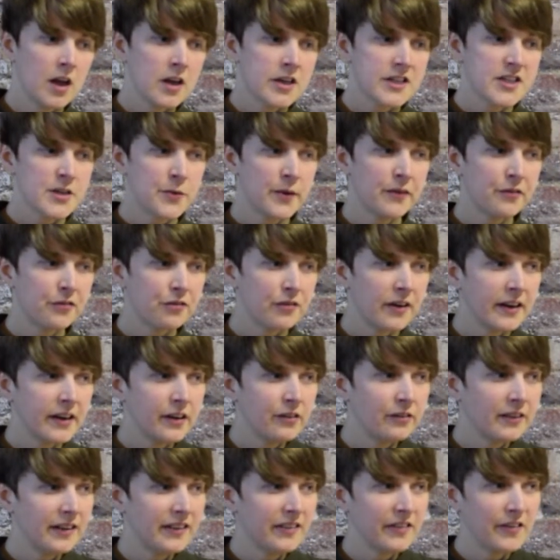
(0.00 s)
So if for any
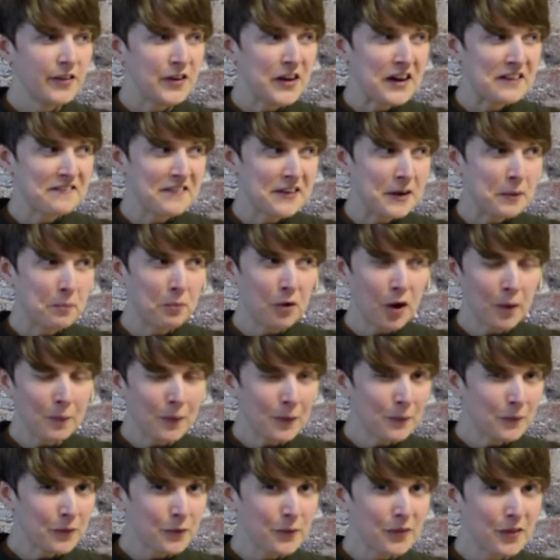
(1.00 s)
reason you have any
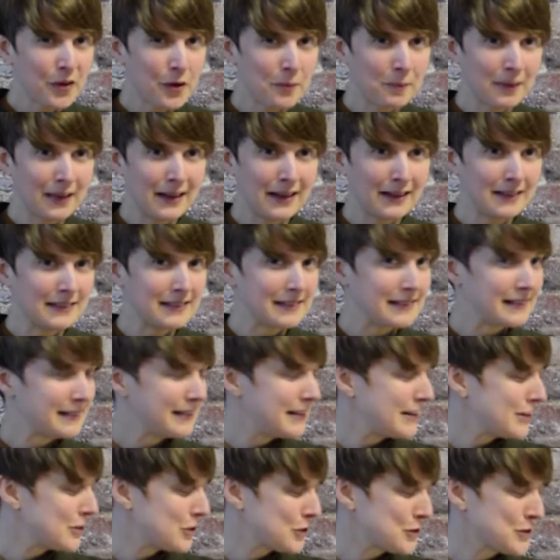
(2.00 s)
problems with your plants,
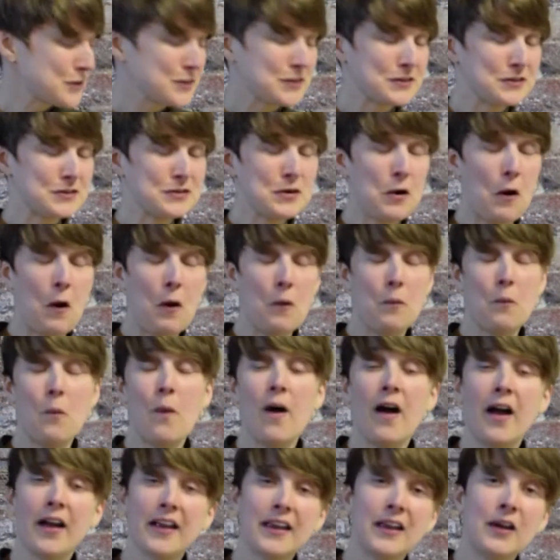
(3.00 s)
they're just not
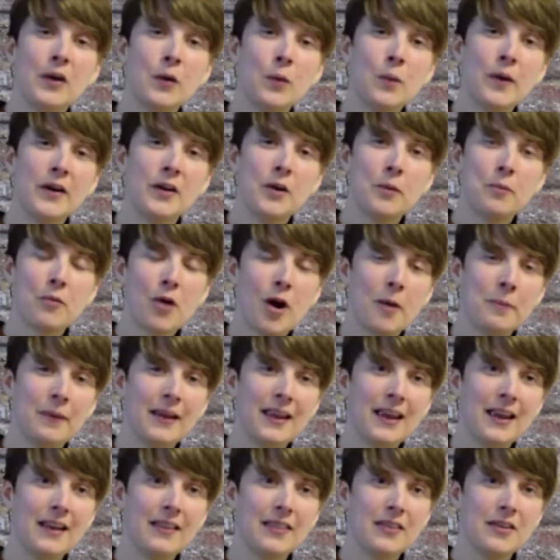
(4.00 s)
working when you
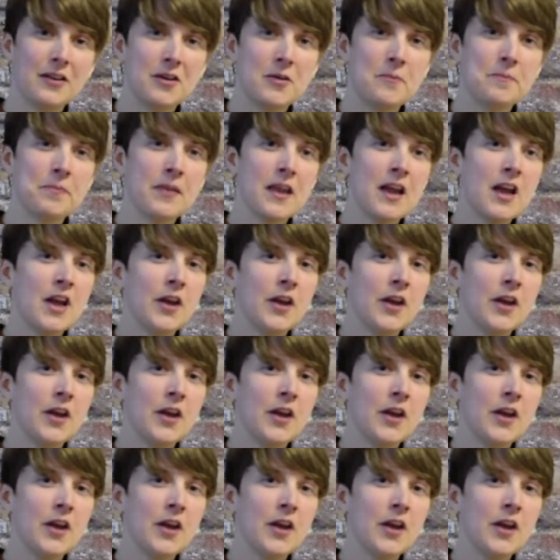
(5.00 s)
propagate them,